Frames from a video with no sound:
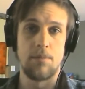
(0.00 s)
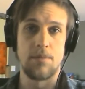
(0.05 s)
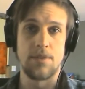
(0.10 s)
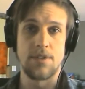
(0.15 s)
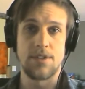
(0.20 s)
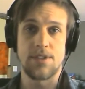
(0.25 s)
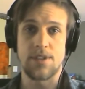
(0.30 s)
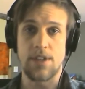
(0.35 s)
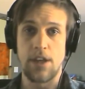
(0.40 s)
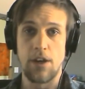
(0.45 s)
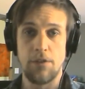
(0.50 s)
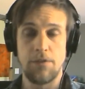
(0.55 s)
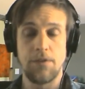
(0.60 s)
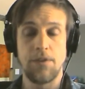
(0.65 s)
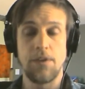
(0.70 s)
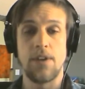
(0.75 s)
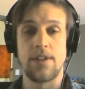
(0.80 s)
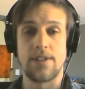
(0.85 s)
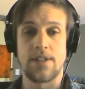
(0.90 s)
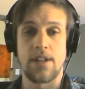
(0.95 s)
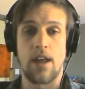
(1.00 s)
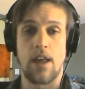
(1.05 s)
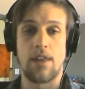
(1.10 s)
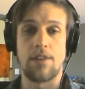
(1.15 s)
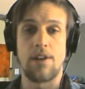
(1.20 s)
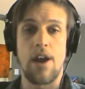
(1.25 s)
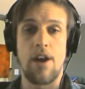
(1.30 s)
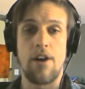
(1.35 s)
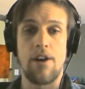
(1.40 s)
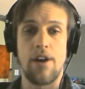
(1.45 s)
Skillful is another
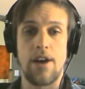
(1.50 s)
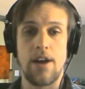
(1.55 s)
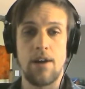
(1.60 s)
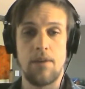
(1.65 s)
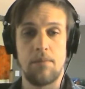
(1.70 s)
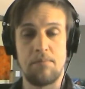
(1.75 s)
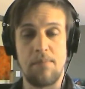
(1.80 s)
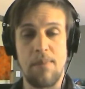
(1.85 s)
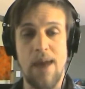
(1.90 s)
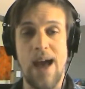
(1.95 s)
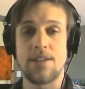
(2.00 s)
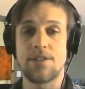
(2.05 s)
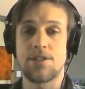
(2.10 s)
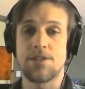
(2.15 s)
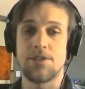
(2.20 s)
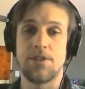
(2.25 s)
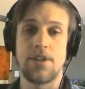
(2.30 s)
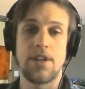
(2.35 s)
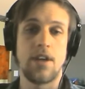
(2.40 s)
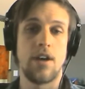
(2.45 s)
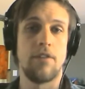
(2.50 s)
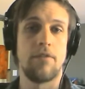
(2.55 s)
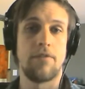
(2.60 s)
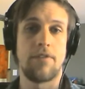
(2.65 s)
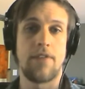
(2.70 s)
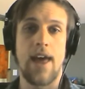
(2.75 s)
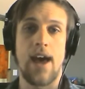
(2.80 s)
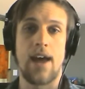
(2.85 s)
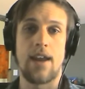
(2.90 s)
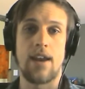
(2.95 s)
area, mastery of
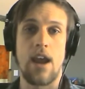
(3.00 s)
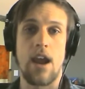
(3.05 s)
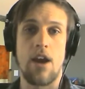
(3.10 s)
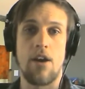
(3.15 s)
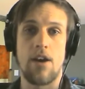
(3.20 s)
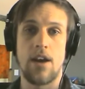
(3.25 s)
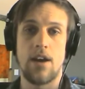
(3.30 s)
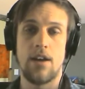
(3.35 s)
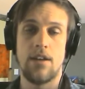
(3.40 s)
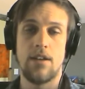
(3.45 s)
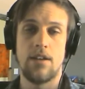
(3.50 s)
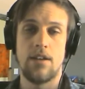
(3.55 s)
that area,